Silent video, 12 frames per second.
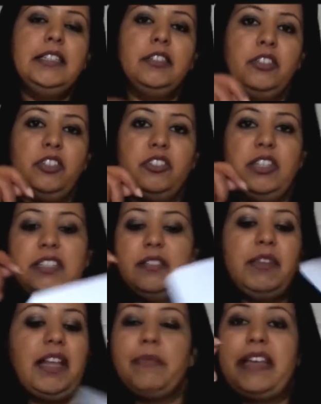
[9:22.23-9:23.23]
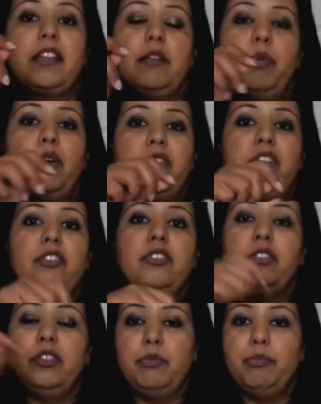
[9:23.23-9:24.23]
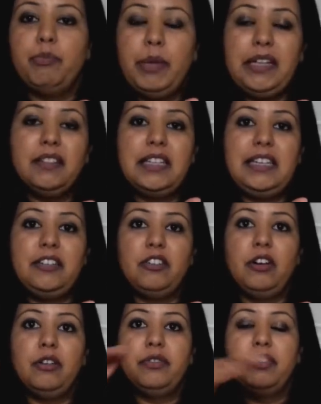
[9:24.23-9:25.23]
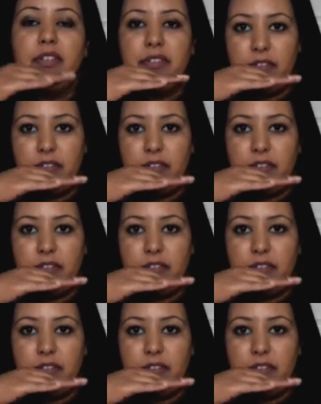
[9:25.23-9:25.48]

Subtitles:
It's like making a pot noodle. You peel the lid off,